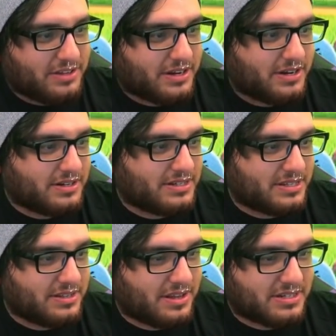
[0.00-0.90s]
There's
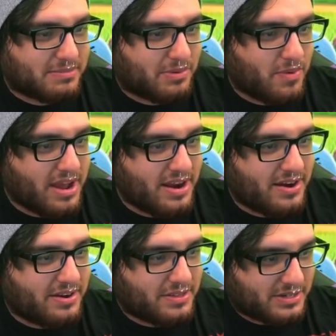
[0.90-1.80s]
a
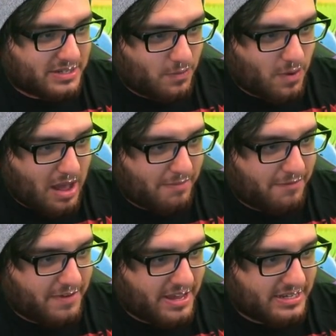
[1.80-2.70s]
Beware, and there's some
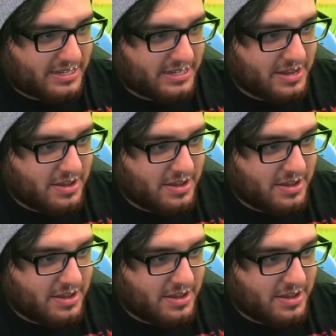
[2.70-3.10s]
Wobbuffets.